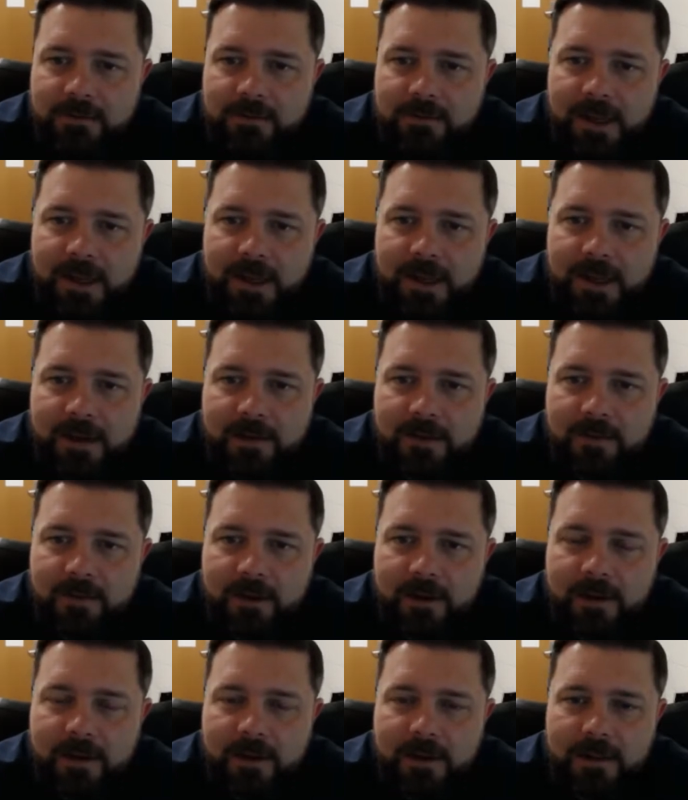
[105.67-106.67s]
And
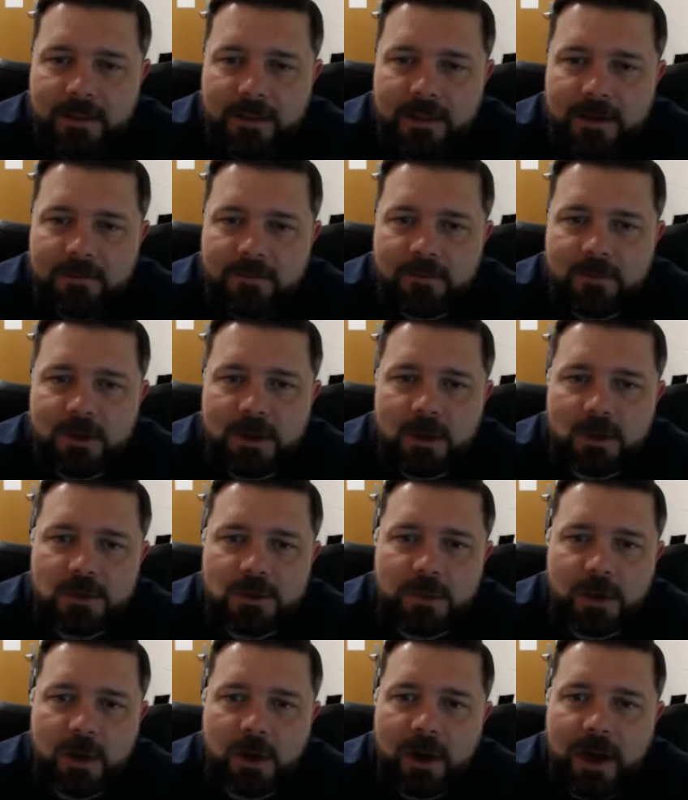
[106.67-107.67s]
uh, then Coach
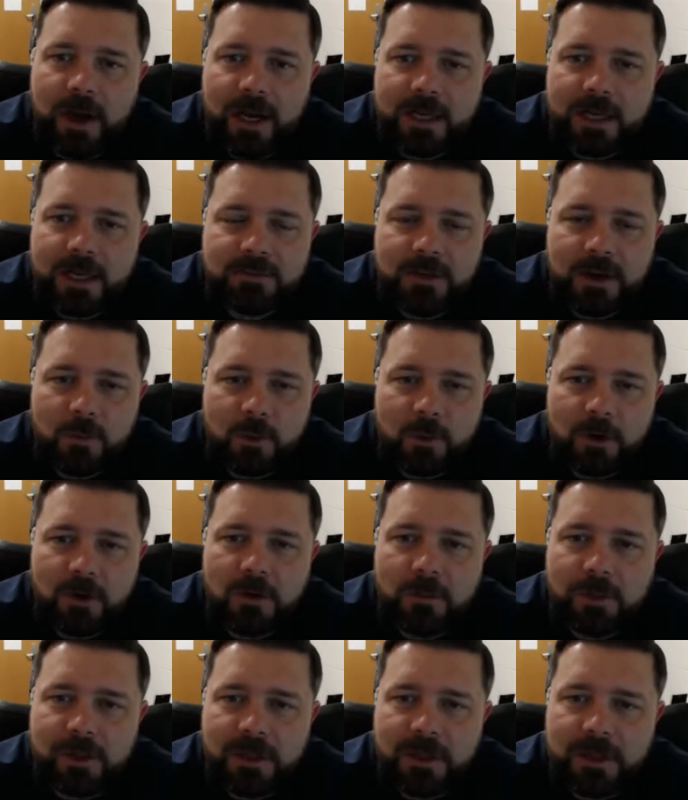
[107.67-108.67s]
Bo asked if I wanted to
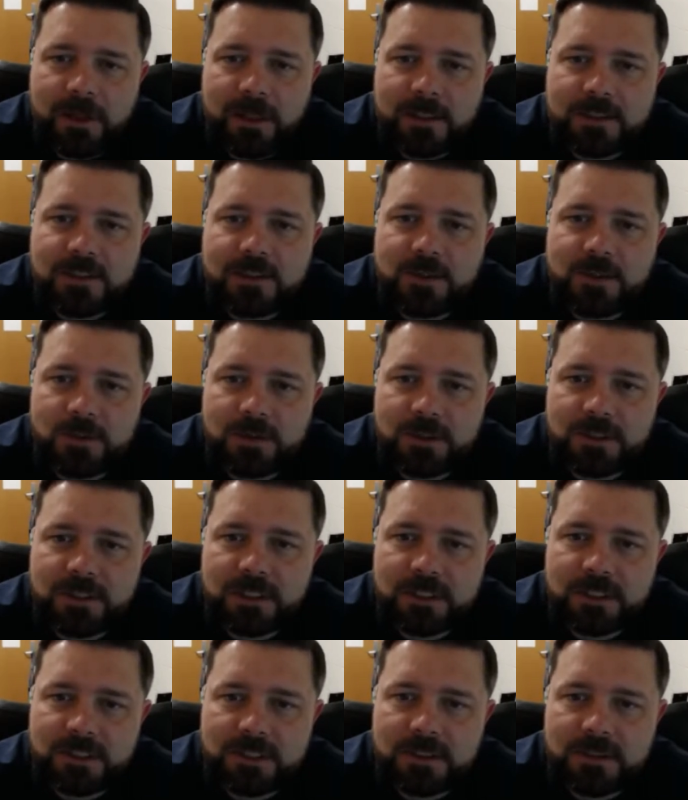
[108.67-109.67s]
be his student
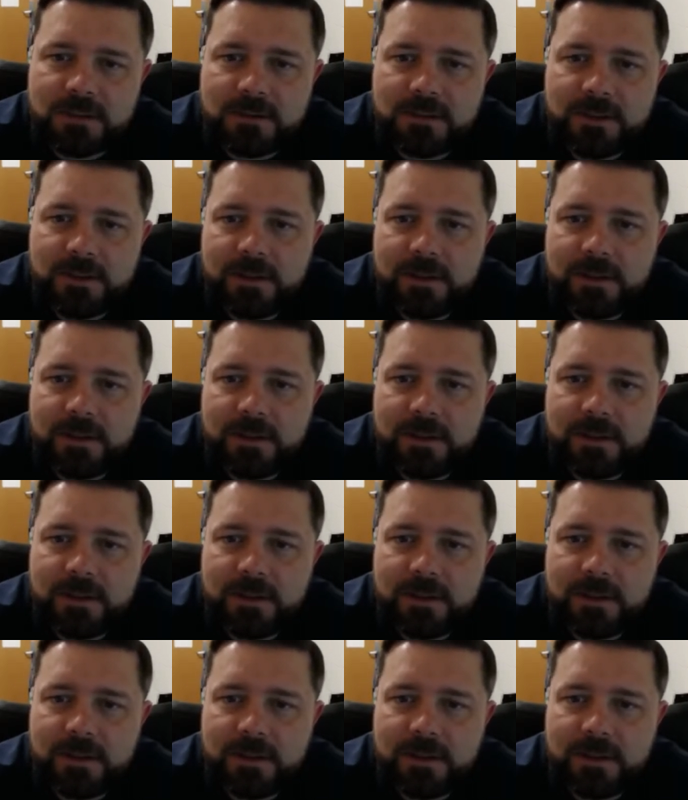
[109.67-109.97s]
assistant.